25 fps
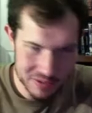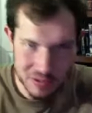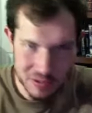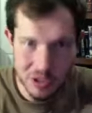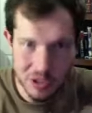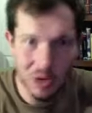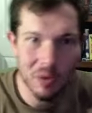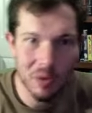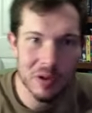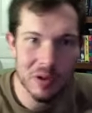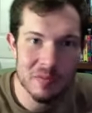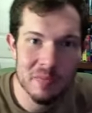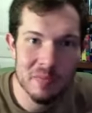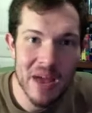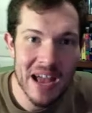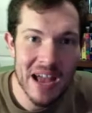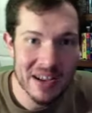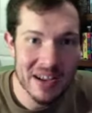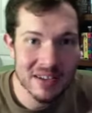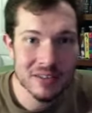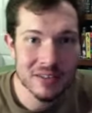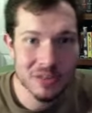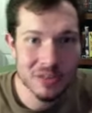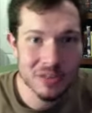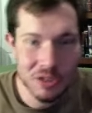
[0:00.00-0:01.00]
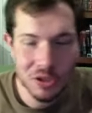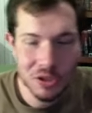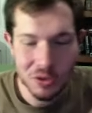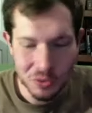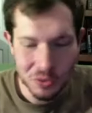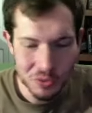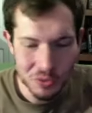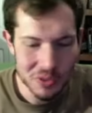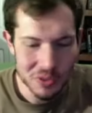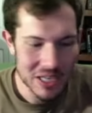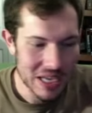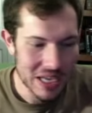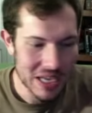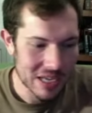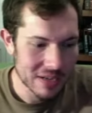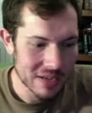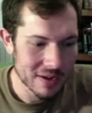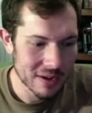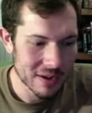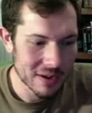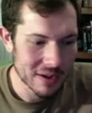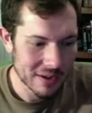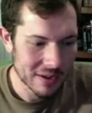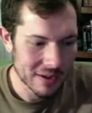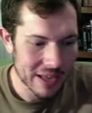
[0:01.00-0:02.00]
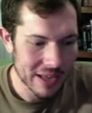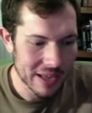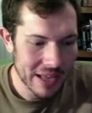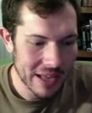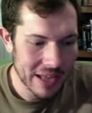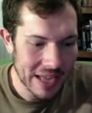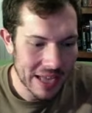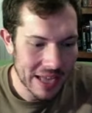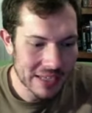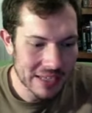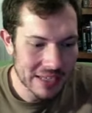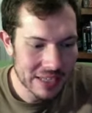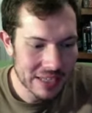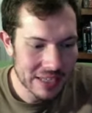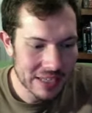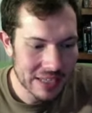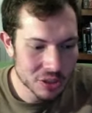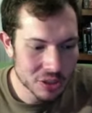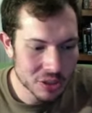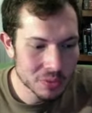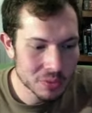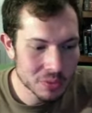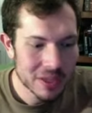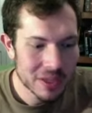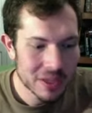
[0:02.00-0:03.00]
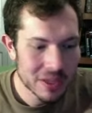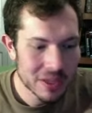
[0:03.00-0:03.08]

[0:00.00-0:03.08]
going back to King Kong, I I do